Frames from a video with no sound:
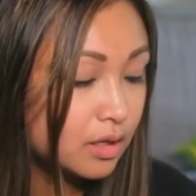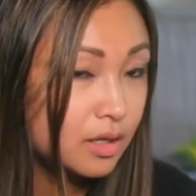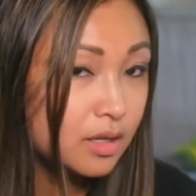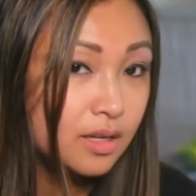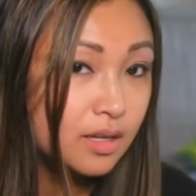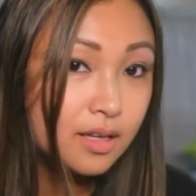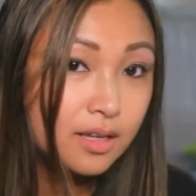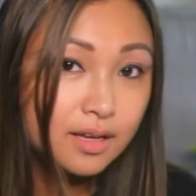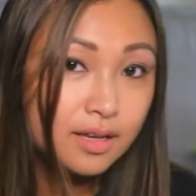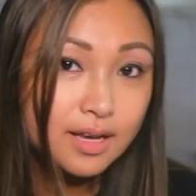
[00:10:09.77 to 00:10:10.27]

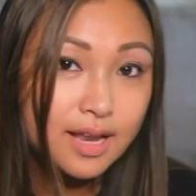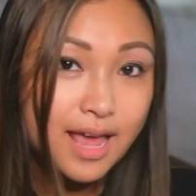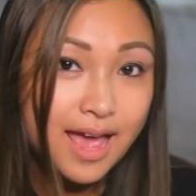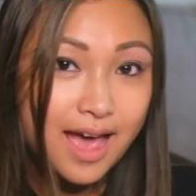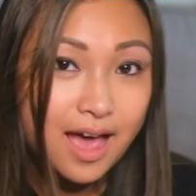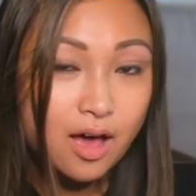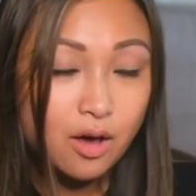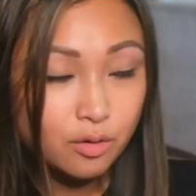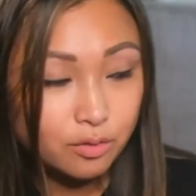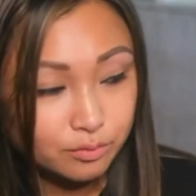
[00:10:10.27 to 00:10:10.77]

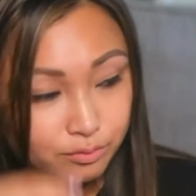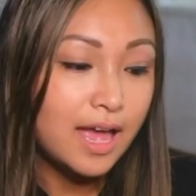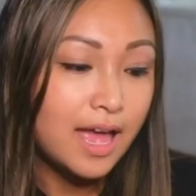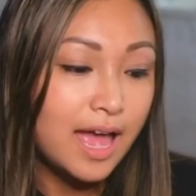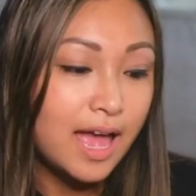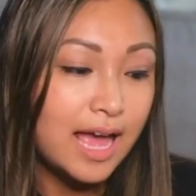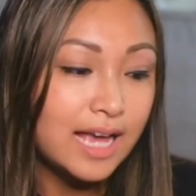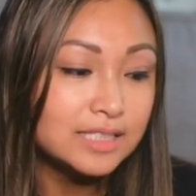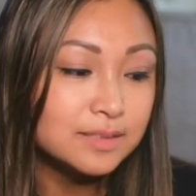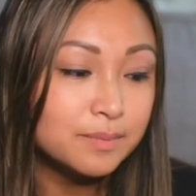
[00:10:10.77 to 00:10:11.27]
Now,
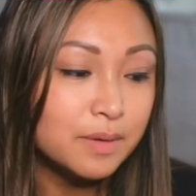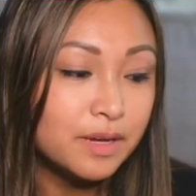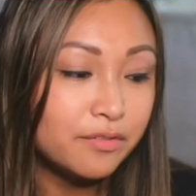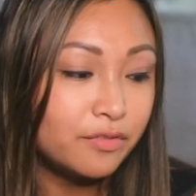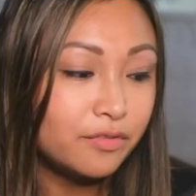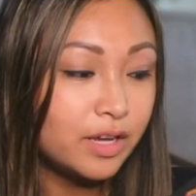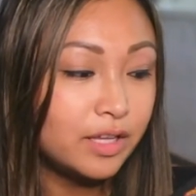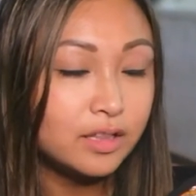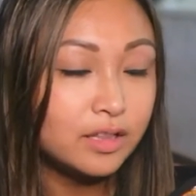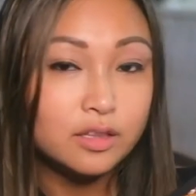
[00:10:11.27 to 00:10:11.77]
as my
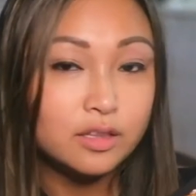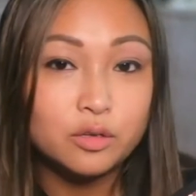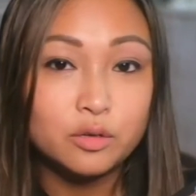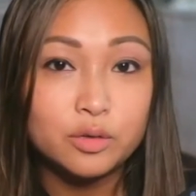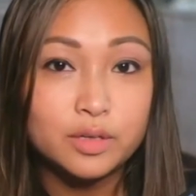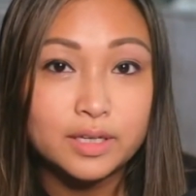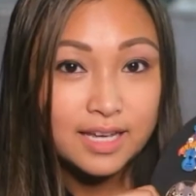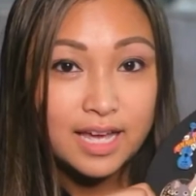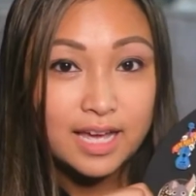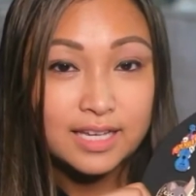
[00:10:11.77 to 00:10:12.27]
friend Luke
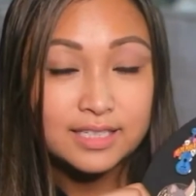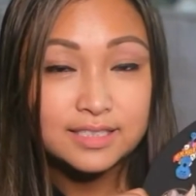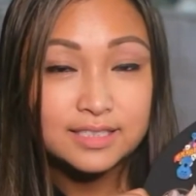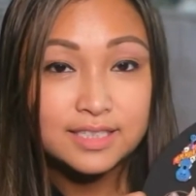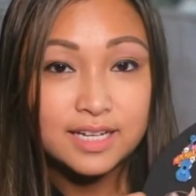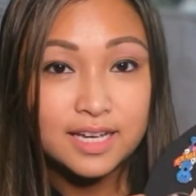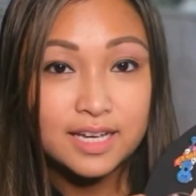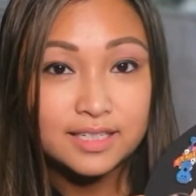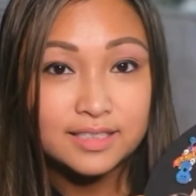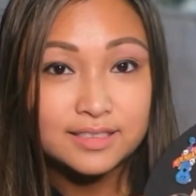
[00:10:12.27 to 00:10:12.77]
has
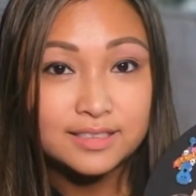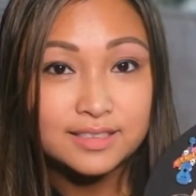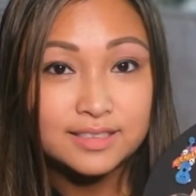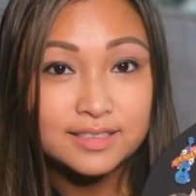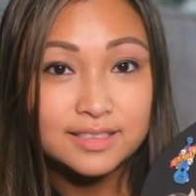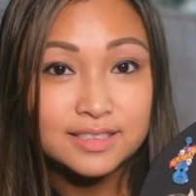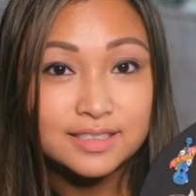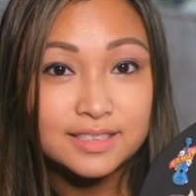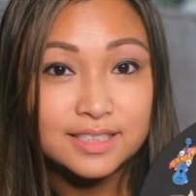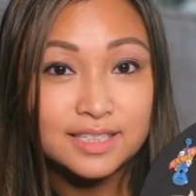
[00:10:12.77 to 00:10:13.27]
done,
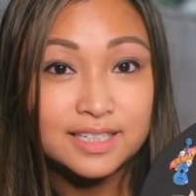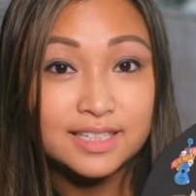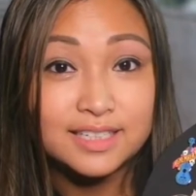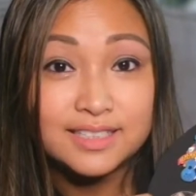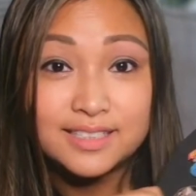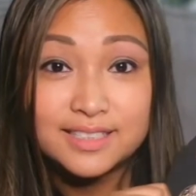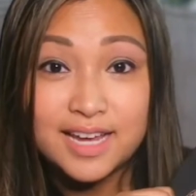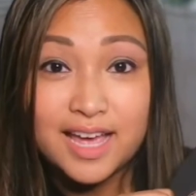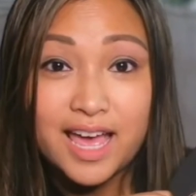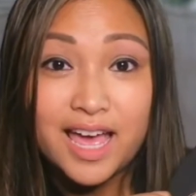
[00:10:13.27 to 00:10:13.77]
it is
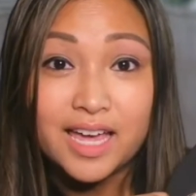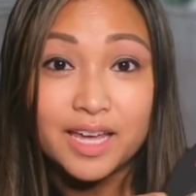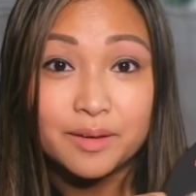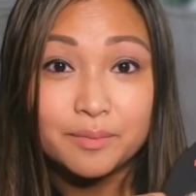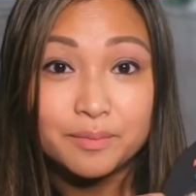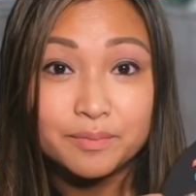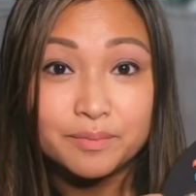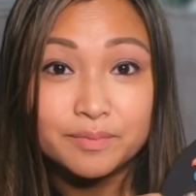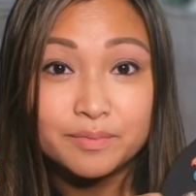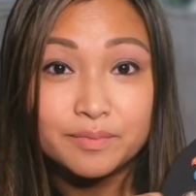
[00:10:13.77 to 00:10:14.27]

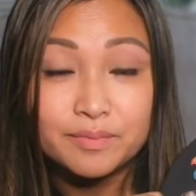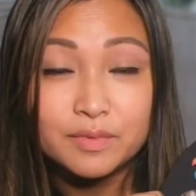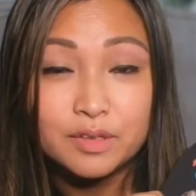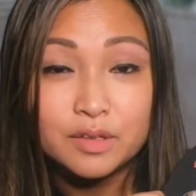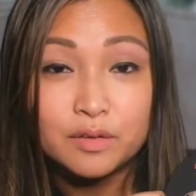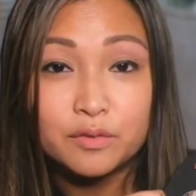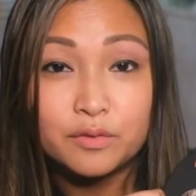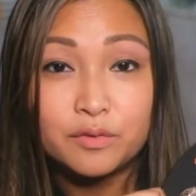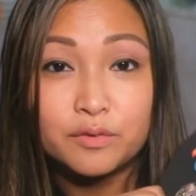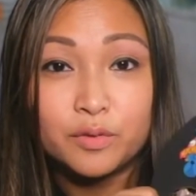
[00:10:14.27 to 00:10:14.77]
time
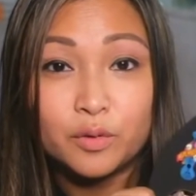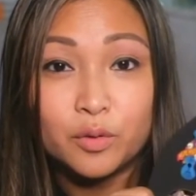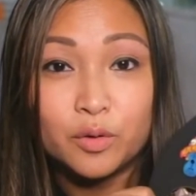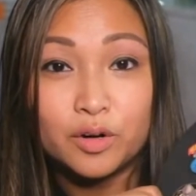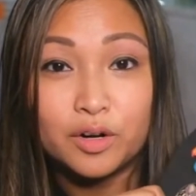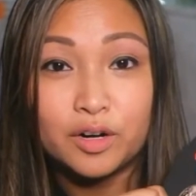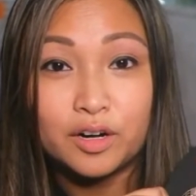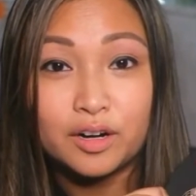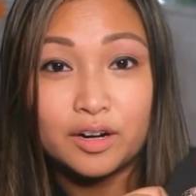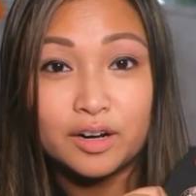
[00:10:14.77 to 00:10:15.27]

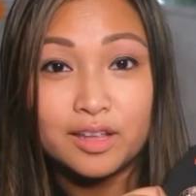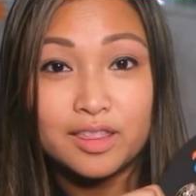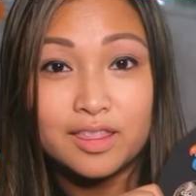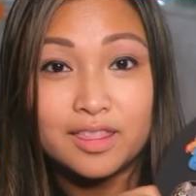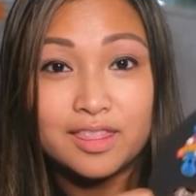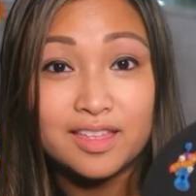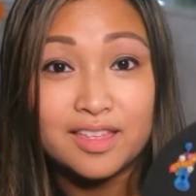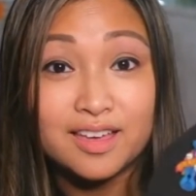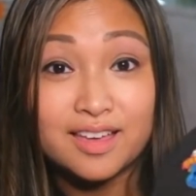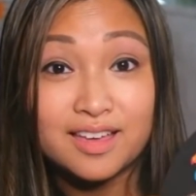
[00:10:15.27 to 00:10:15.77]
for
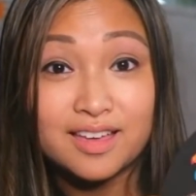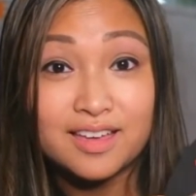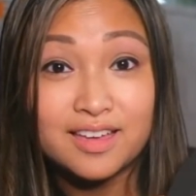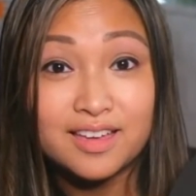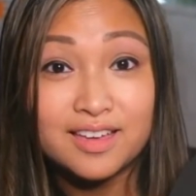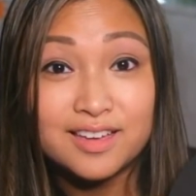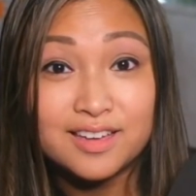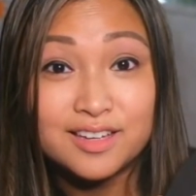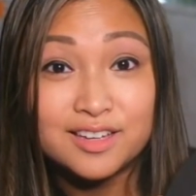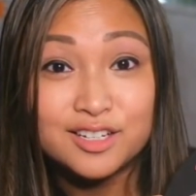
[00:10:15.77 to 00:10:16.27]
the
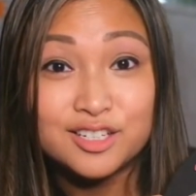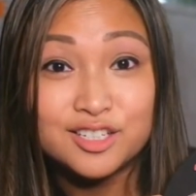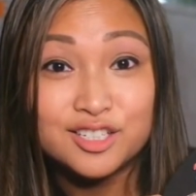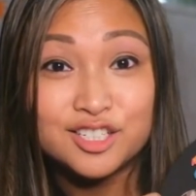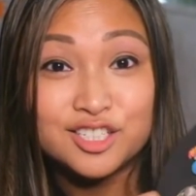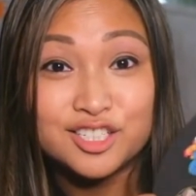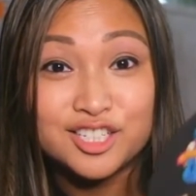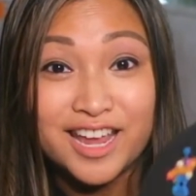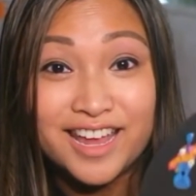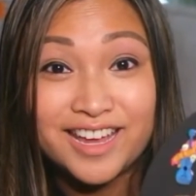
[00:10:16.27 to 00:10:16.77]

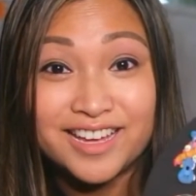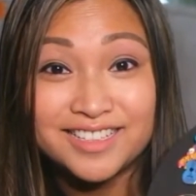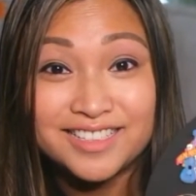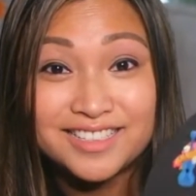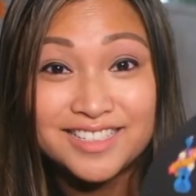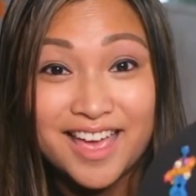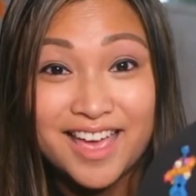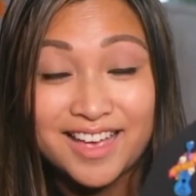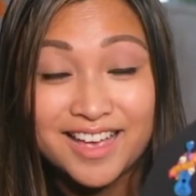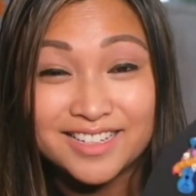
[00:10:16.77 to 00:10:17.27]
shake
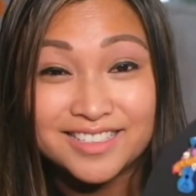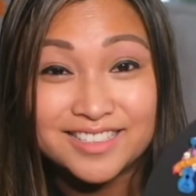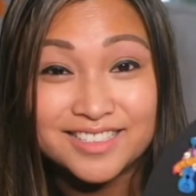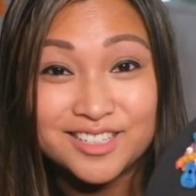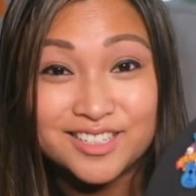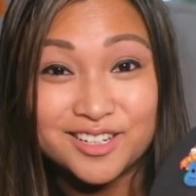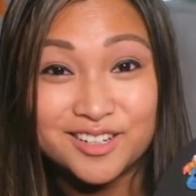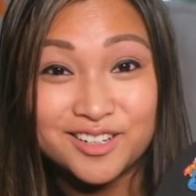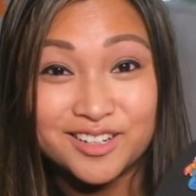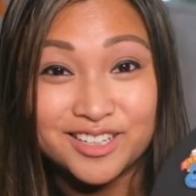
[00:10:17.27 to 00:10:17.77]
test.
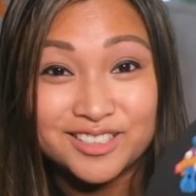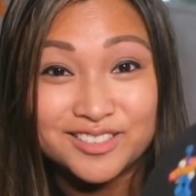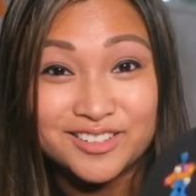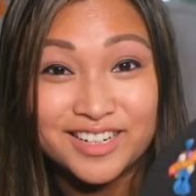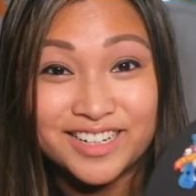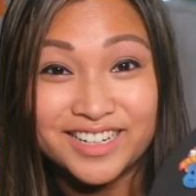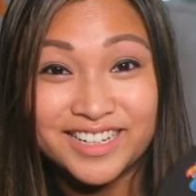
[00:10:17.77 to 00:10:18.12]
You guys ready?